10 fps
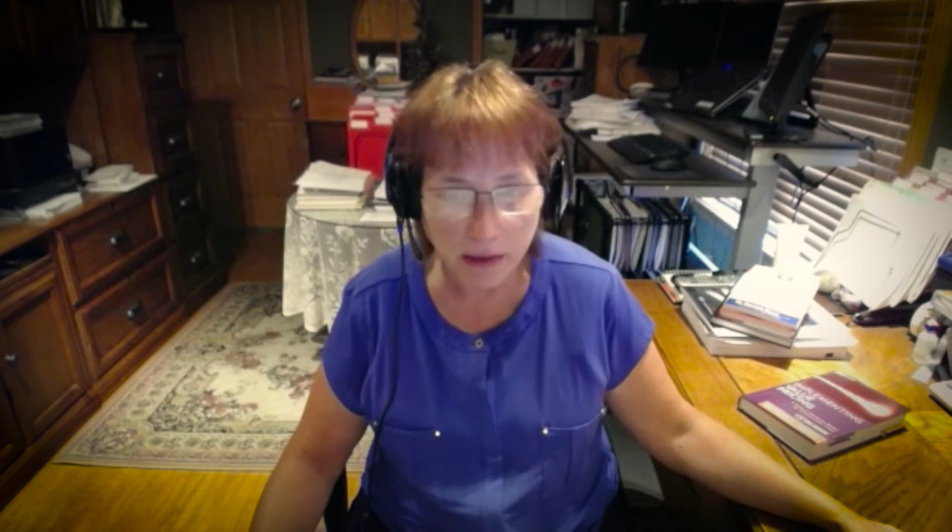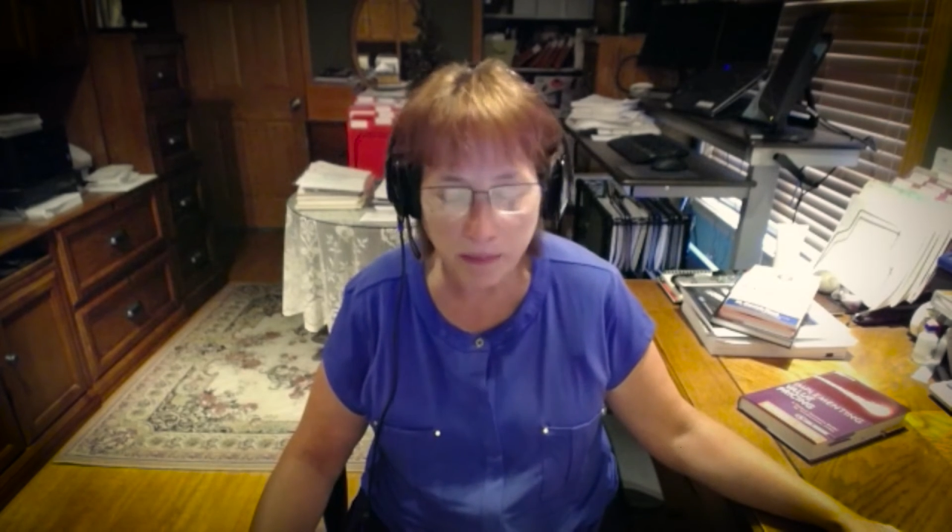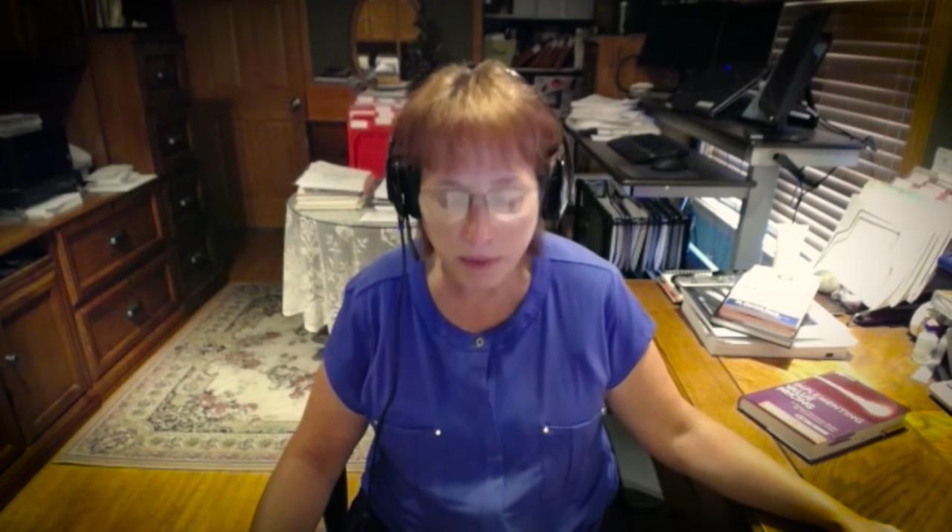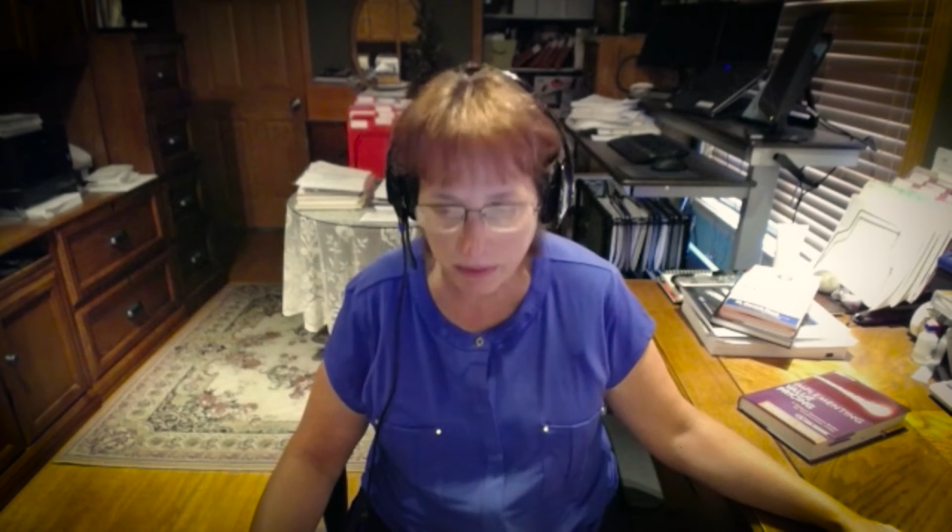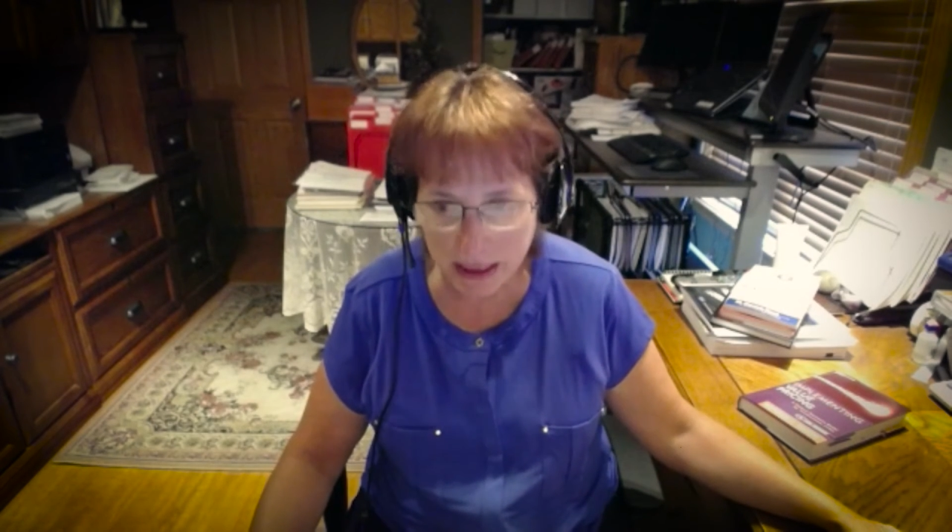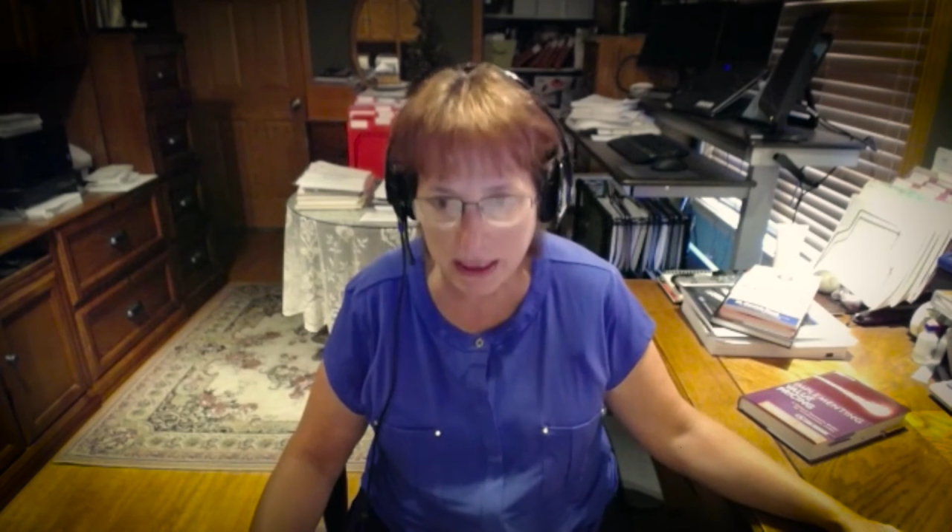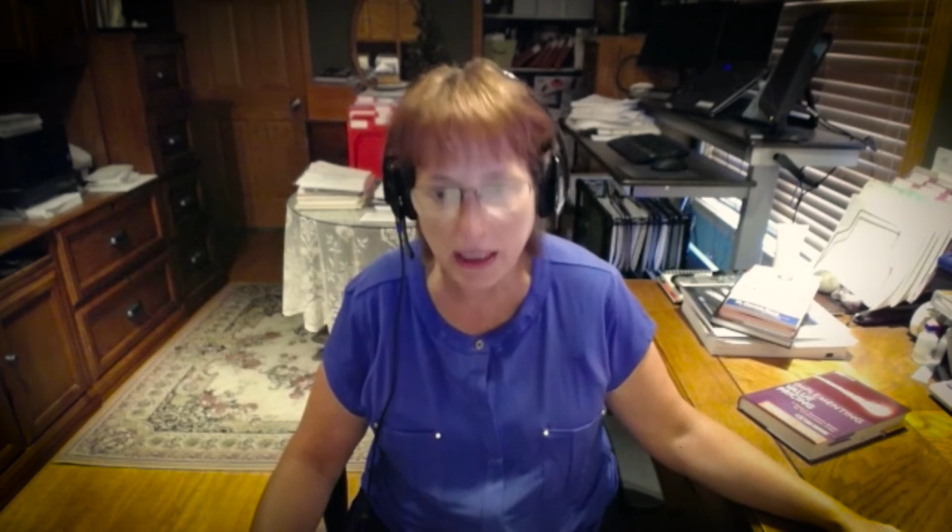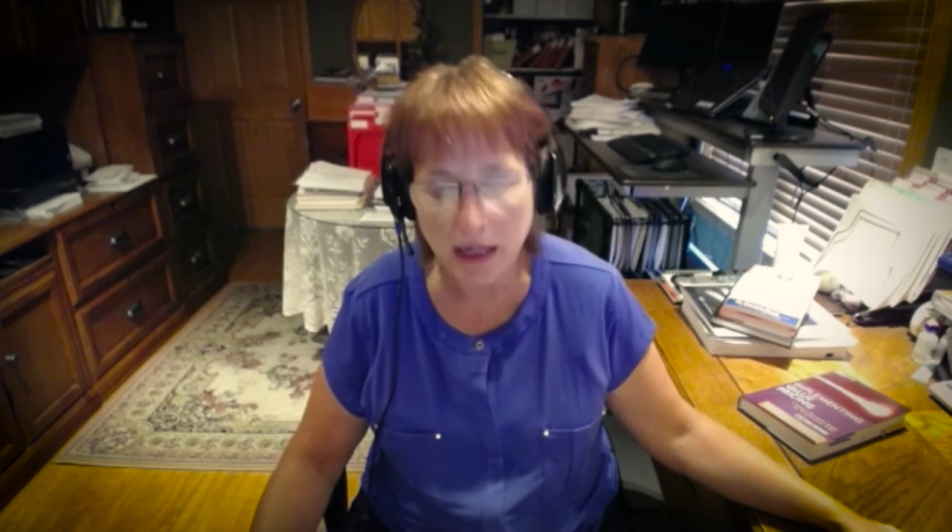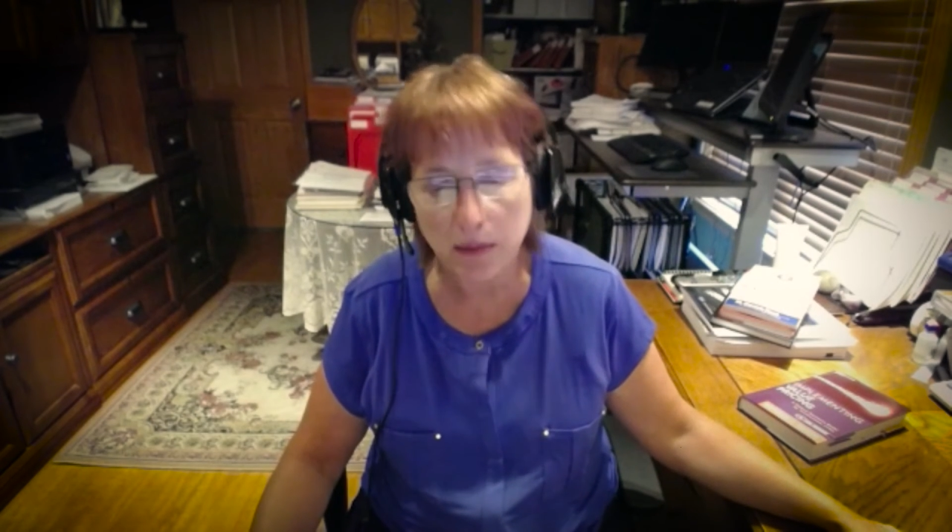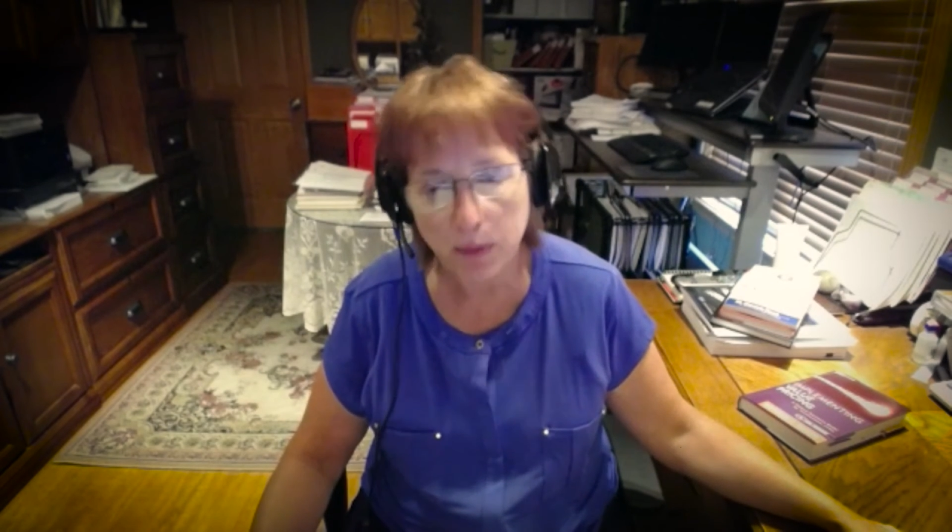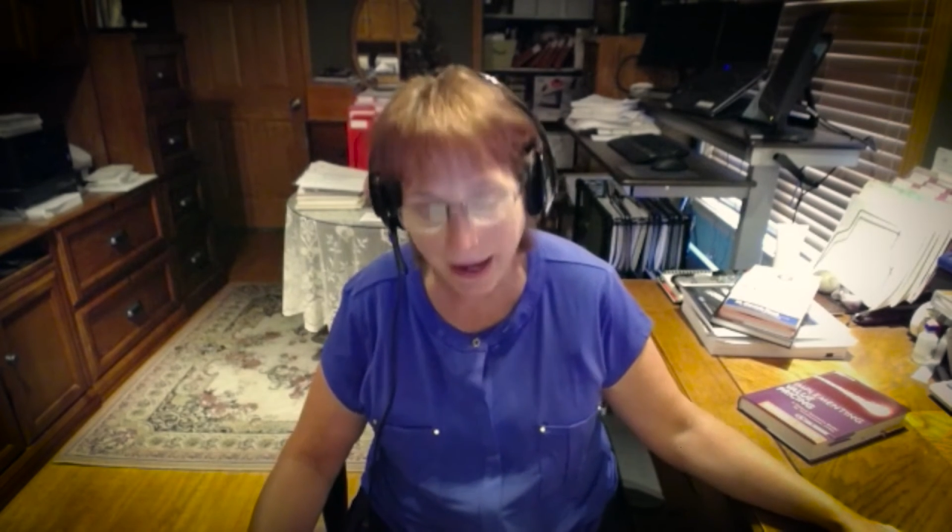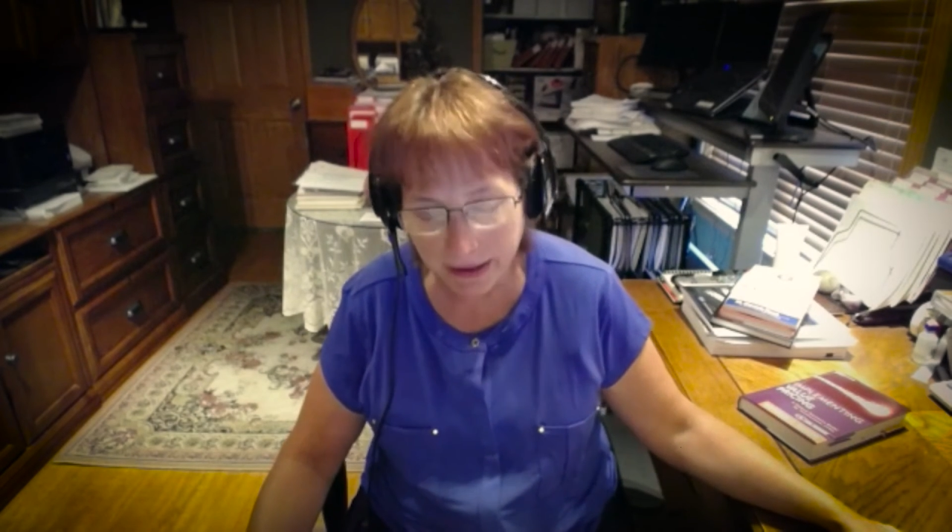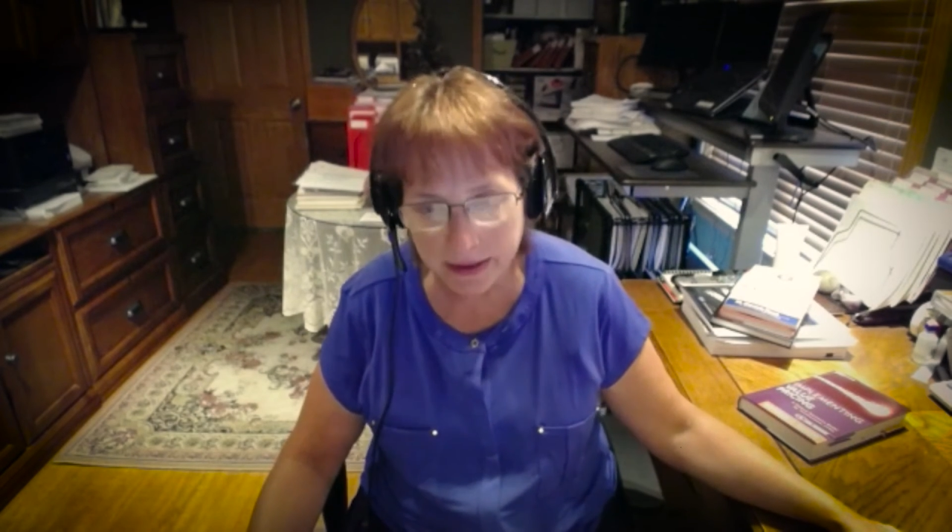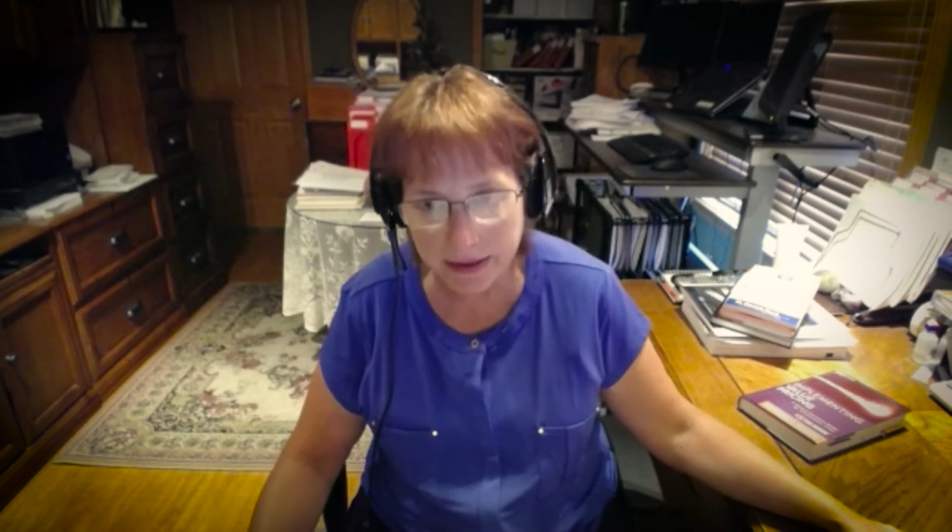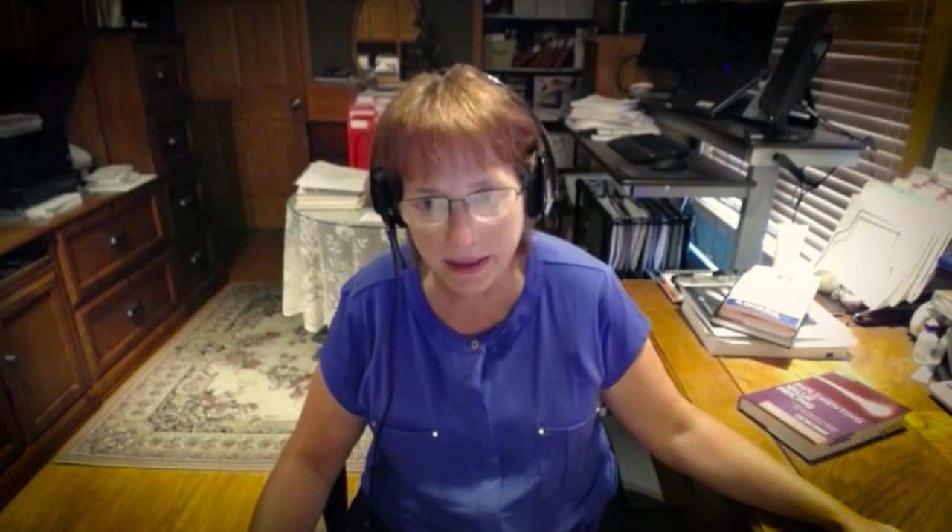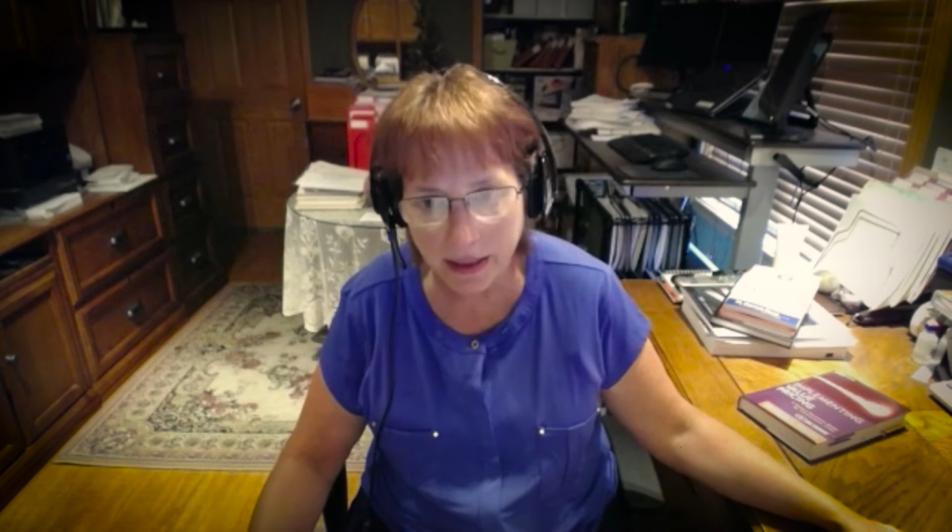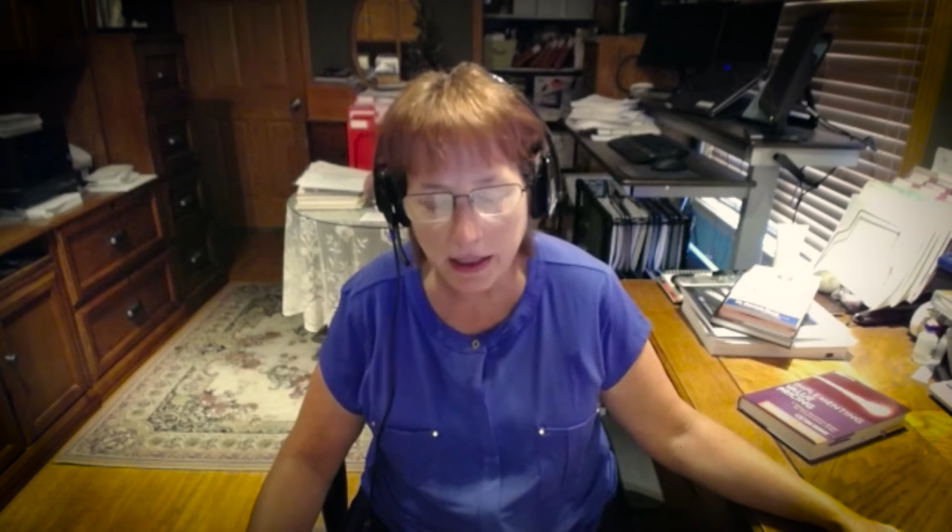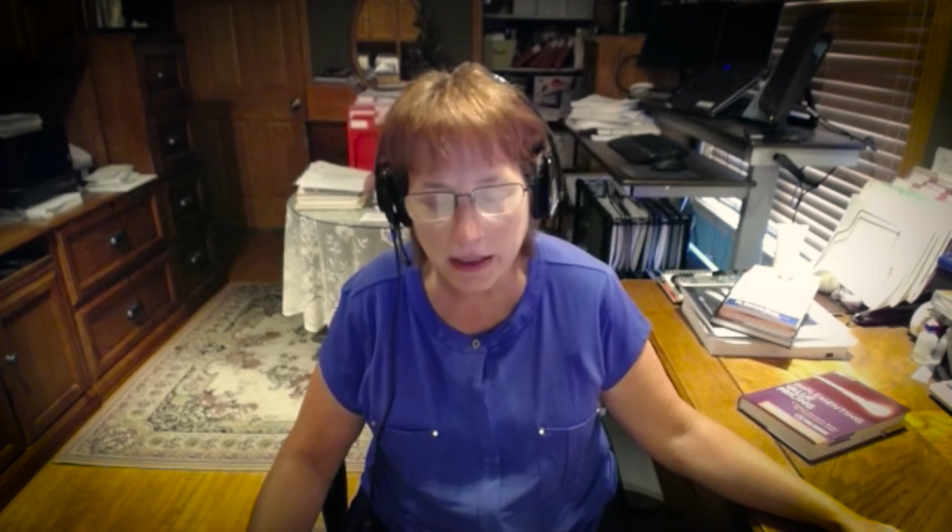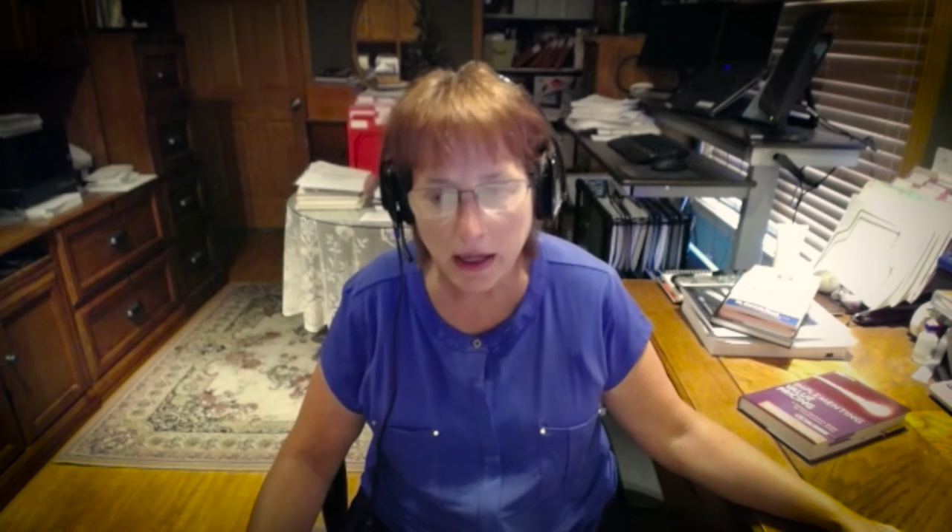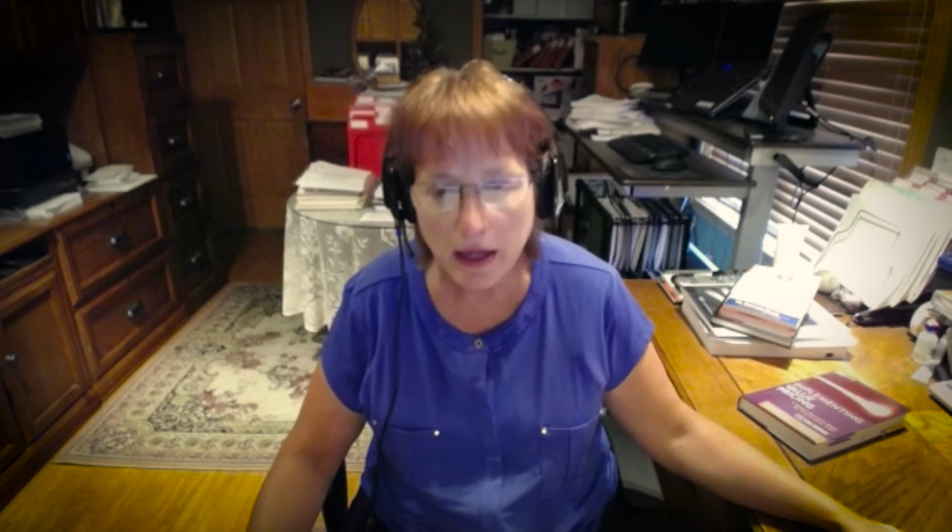implementing it, practicing
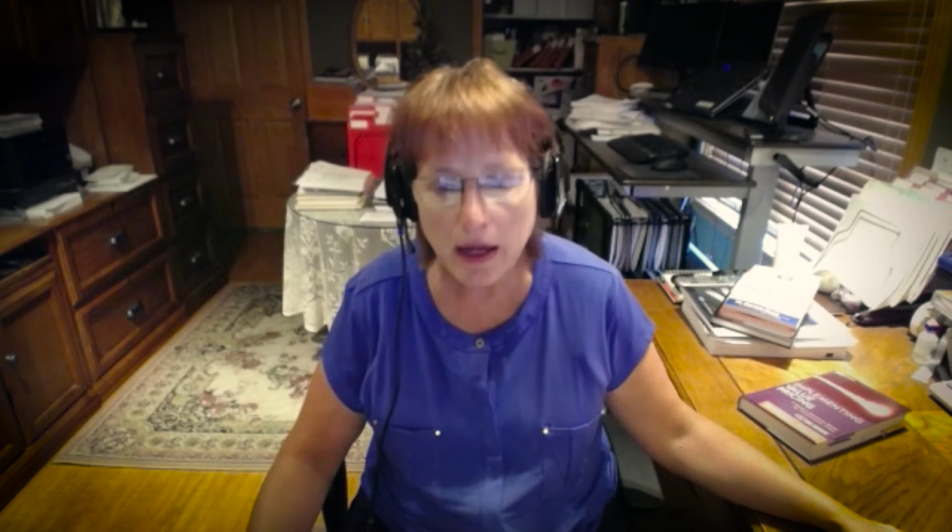it.